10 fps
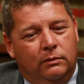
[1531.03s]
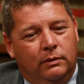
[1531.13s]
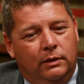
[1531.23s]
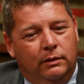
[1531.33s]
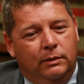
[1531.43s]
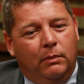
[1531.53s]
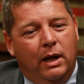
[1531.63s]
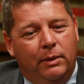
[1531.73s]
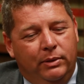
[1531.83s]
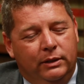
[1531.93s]
Well, in
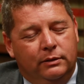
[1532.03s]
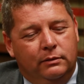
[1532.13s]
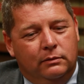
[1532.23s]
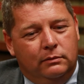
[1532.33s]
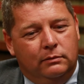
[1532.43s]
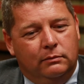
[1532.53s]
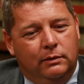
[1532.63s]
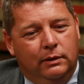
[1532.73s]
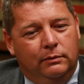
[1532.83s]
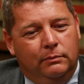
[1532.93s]
my opinion,
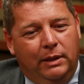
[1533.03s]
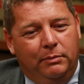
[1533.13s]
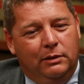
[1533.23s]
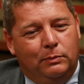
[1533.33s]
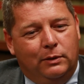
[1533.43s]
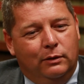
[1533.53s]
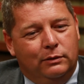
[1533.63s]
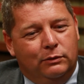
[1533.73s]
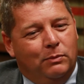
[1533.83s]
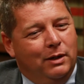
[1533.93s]
and maybe it's because
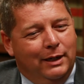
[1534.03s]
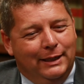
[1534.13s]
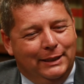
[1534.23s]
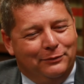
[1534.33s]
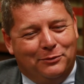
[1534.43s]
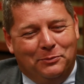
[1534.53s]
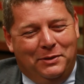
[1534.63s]
it was my idea from